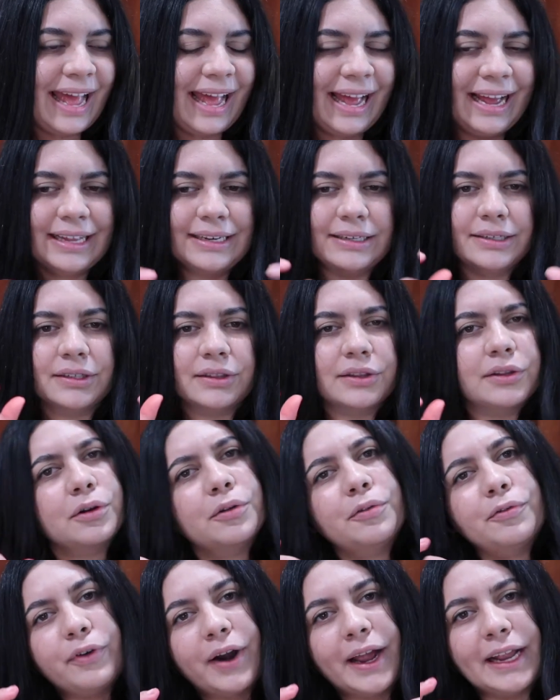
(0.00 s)
and
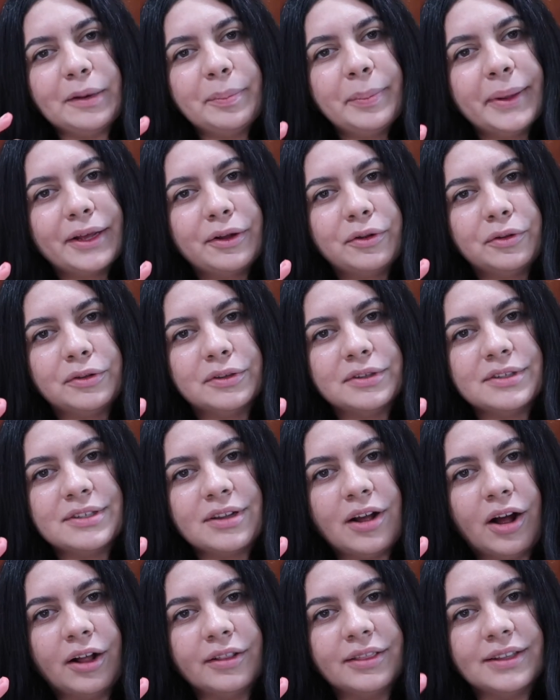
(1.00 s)
little fried
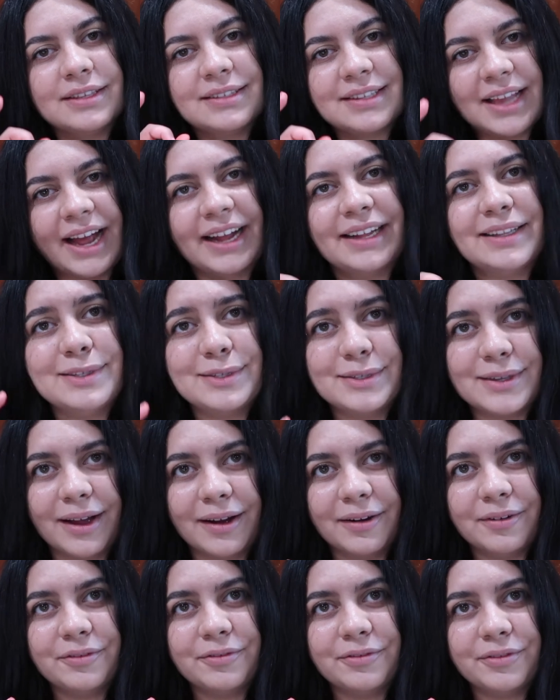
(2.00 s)
pickles on the sides
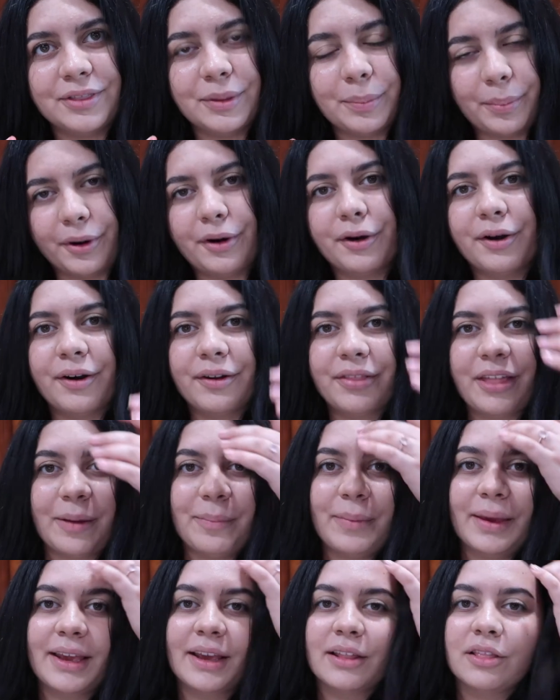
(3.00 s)
of the burger
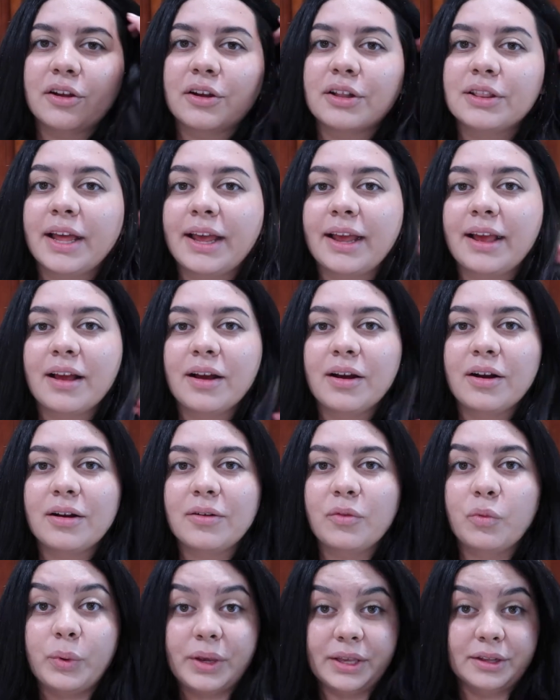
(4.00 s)
that make it look like
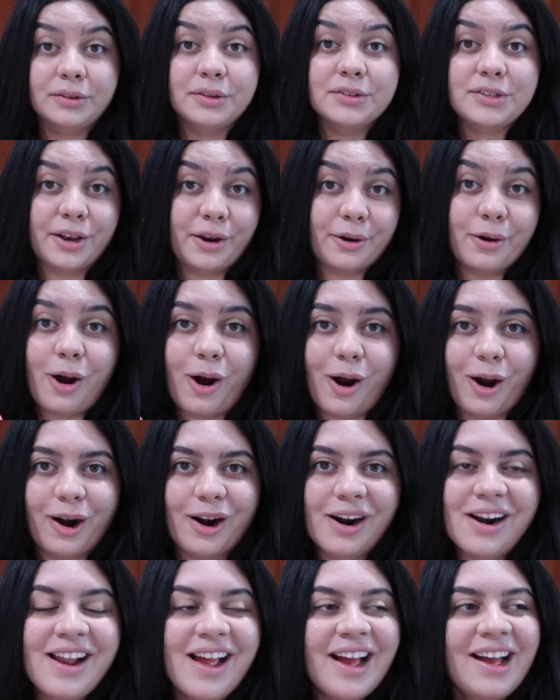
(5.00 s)
wheels on a
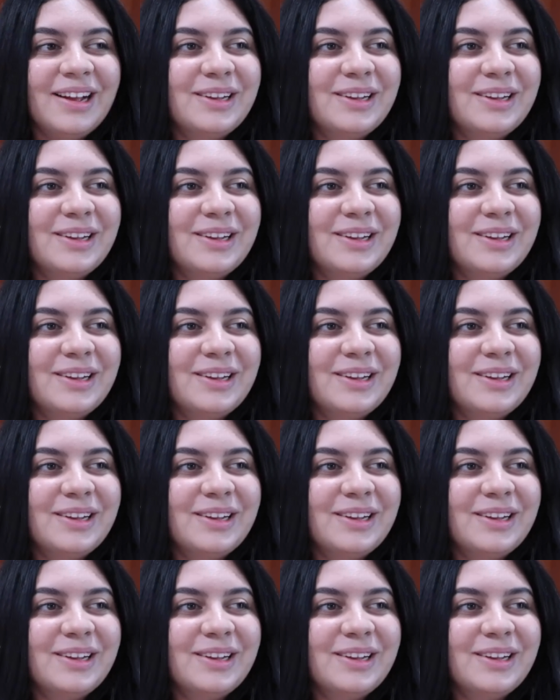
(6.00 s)
car.